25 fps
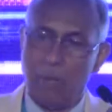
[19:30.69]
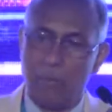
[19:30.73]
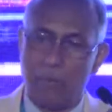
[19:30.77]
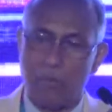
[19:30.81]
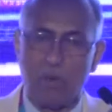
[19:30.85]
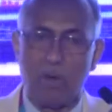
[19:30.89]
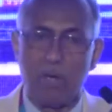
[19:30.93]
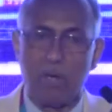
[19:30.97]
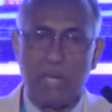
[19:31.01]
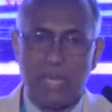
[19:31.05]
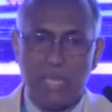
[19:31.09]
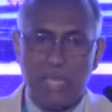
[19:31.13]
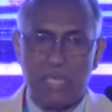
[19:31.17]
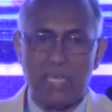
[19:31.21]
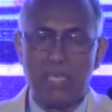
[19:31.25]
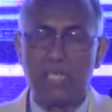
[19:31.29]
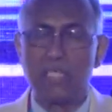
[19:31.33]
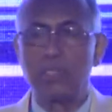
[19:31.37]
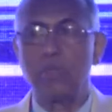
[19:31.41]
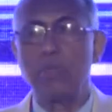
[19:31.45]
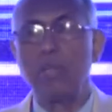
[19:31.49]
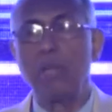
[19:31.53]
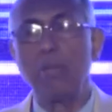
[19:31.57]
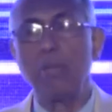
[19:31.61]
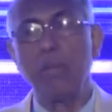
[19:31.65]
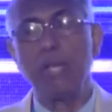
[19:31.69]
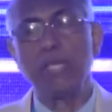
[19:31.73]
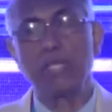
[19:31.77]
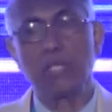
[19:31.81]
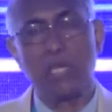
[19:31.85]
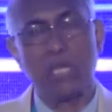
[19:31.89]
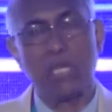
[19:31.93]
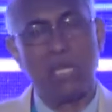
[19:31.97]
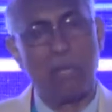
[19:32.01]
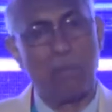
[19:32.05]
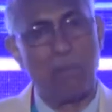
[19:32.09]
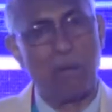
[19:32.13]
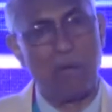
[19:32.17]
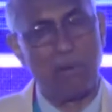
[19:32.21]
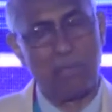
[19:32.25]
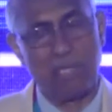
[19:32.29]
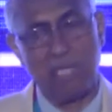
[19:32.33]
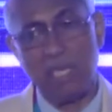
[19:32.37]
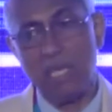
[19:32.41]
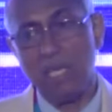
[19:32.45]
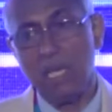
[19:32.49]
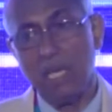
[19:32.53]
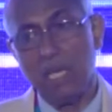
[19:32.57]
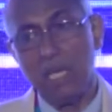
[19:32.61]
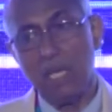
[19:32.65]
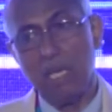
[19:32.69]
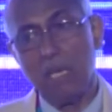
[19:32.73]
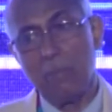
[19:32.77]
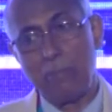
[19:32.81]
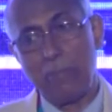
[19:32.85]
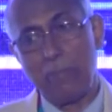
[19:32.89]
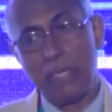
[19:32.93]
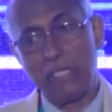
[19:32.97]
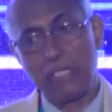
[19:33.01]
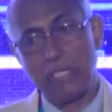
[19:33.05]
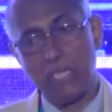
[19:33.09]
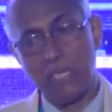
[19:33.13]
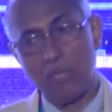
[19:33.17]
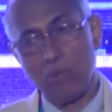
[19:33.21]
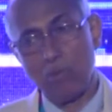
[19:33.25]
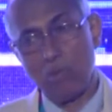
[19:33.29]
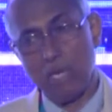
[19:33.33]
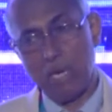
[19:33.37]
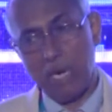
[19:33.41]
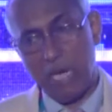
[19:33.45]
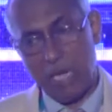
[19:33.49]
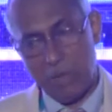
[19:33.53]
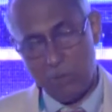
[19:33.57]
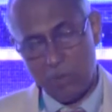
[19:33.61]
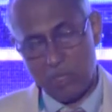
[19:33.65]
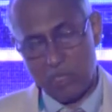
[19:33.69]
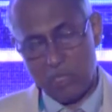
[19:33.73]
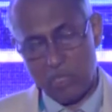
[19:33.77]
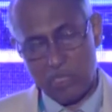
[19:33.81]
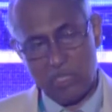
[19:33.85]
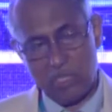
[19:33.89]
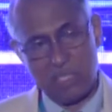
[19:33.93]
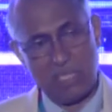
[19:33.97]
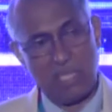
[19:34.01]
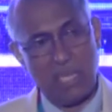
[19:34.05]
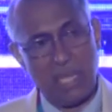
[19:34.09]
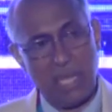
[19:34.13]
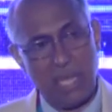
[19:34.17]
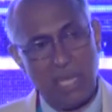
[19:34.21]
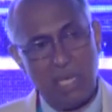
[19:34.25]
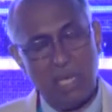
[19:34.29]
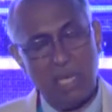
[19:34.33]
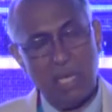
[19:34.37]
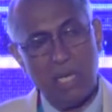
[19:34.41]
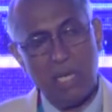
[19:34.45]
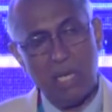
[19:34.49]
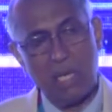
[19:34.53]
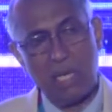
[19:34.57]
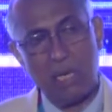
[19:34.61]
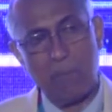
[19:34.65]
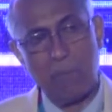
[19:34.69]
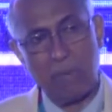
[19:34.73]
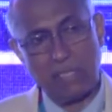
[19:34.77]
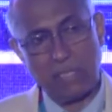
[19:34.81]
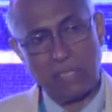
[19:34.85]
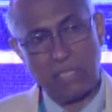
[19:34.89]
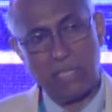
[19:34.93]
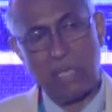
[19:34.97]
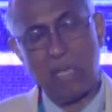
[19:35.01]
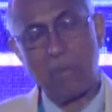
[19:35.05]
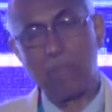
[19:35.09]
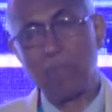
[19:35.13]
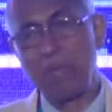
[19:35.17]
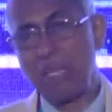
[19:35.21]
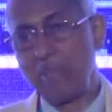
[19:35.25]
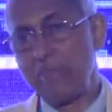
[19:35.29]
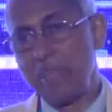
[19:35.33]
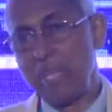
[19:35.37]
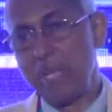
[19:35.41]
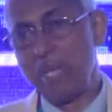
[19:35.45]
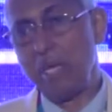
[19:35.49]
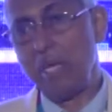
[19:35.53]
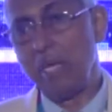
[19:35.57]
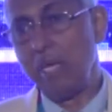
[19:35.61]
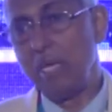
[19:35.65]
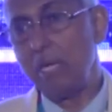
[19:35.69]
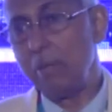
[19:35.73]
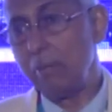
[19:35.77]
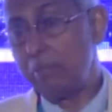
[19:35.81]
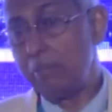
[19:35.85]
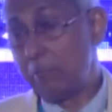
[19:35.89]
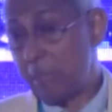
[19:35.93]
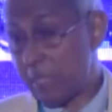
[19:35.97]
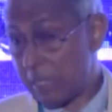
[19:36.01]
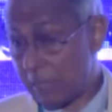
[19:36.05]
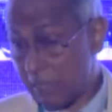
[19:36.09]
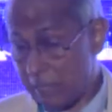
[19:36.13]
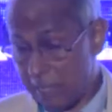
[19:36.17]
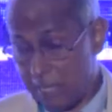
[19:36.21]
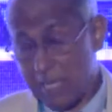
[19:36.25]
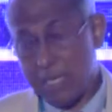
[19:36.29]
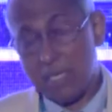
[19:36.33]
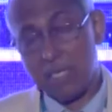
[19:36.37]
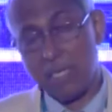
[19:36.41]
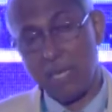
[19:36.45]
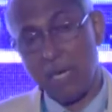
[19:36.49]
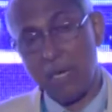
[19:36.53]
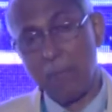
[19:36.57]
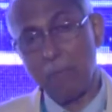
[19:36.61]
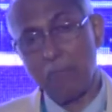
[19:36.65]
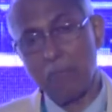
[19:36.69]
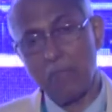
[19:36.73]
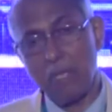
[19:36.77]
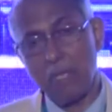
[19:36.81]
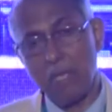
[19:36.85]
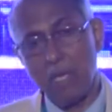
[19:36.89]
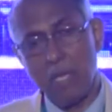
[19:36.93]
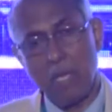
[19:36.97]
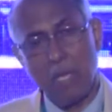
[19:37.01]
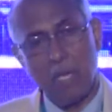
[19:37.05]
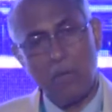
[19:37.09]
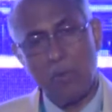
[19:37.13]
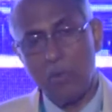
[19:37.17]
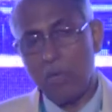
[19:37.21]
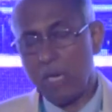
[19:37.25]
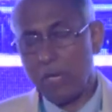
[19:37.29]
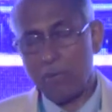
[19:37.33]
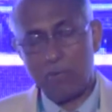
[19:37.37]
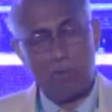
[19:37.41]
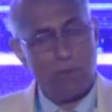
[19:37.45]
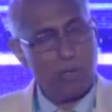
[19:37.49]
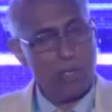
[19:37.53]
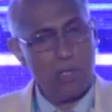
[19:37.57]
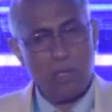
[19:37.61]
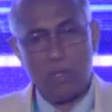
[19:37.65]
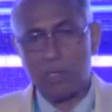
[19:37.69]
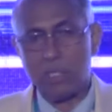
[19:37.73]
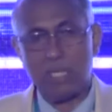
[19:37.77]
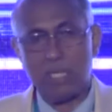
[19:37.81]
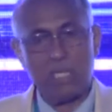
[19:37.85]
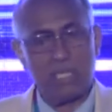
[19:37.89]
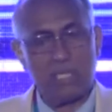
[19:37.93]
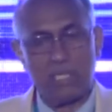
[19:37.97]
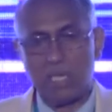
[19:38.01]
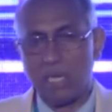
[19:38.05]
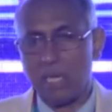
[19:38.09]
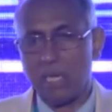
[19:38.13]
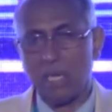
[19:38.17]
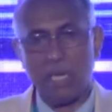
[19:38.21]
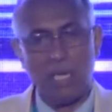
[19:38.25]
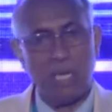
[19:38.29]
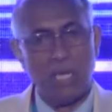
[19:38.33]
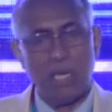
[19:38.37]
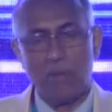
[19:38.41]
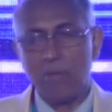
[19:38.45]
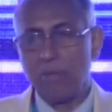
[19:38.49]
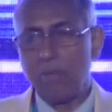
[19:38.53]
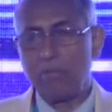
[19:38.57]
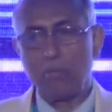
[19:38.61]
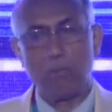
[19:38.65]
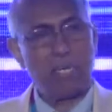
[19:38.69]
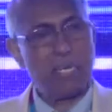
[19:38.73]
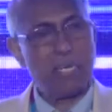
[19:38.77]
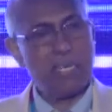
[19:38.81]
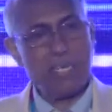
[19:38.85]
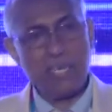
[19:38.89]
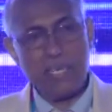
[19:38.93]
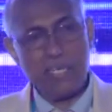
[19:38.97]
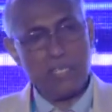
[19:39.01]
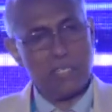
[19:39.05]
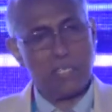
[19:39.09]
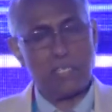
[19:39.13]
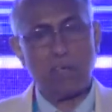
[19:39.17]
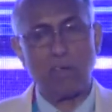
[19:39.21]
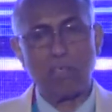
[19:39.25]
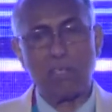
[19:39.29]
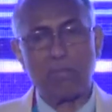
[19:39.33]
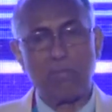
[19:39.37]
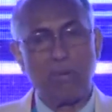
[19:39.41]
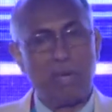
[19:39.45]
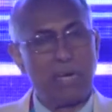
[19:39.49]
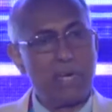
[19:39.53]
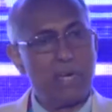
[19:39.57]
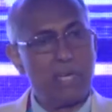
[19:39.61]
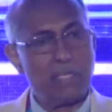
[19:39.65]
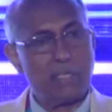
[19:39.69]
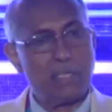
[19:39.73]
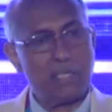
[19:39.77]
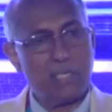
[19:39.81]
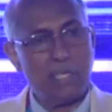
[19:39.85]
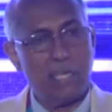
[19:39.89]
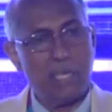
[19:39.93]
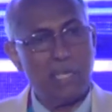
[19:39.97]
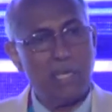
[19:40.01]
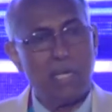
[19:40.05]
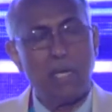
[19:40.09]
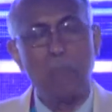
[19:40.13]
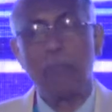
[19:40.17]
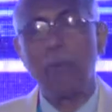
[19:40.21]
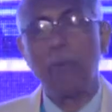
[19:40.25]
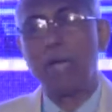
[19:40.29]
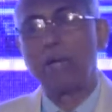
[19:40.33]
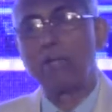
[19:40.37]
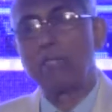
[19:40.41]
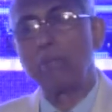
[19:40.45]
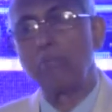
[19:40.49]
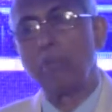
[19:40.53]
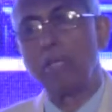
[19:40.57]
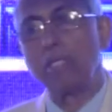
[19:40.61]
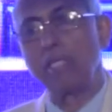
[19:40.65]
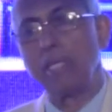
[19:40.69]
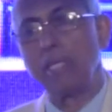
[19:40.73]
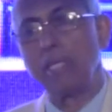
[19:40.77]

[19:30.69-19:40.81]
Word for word: You already heard Sunil mentioning about the patient where I was assisting in a placenta previa percreta, where for no reason we put an incision on the fundus, part of the placenta